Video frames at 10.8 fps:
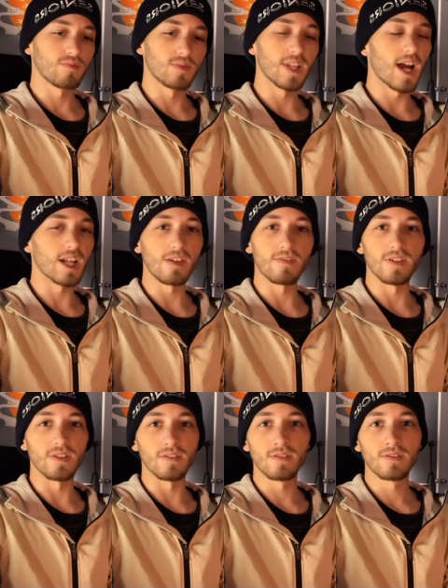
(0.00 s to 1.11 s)
not even
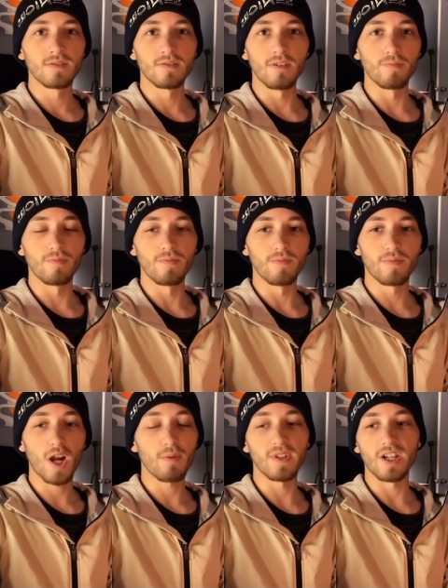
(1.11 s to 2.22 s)

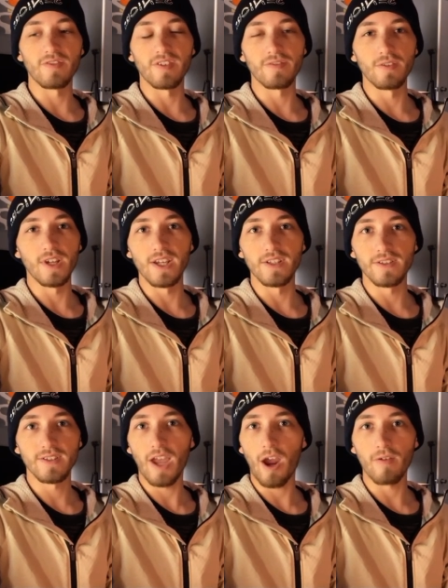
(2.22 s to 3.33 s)
probably not even a few days
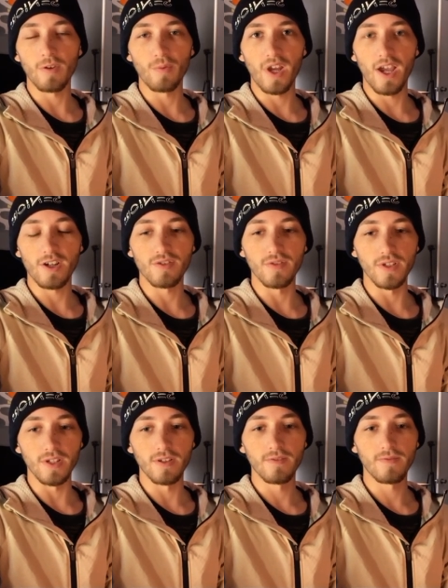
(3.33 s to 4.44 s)
after we actually
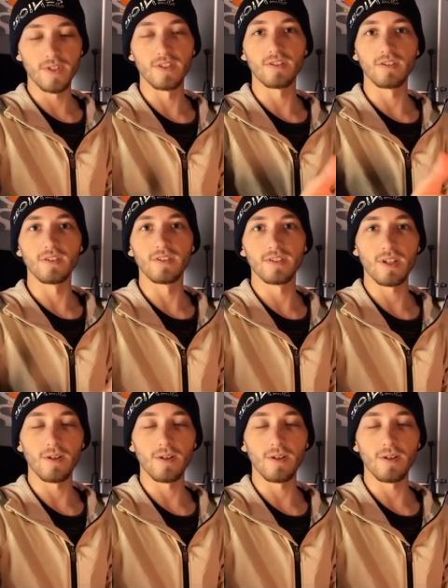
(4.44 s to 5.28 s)
physically step